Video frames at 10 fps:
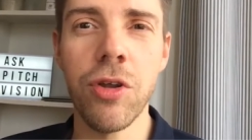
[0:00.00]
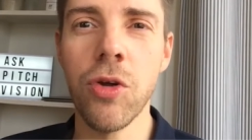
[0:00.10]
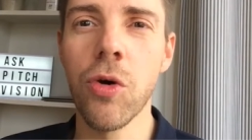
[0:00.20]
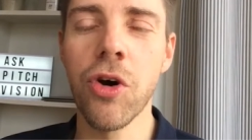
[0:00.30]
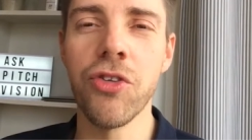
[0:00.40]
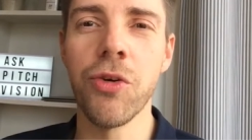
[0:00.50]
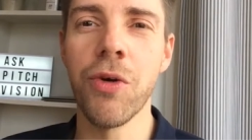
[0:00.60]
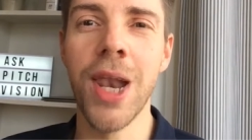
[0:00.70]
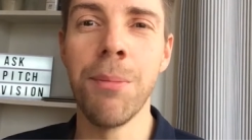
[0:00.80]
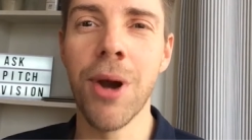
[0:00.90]
Yorkers are
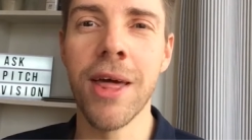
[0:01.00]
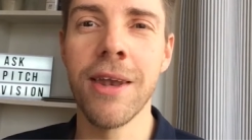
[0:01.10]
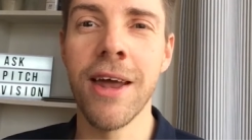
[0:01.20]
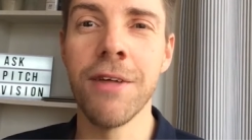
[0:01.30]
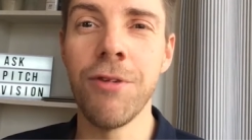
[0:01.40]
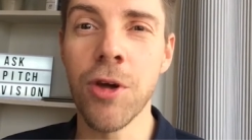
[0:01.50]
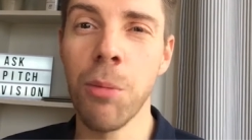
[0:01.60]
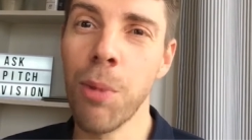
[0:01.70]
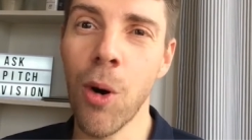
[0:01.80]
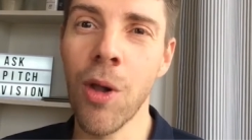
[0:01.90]
really brilliant, and if you can
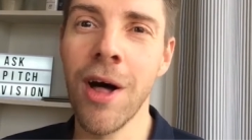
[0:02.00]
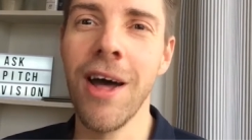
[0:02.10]
bowl,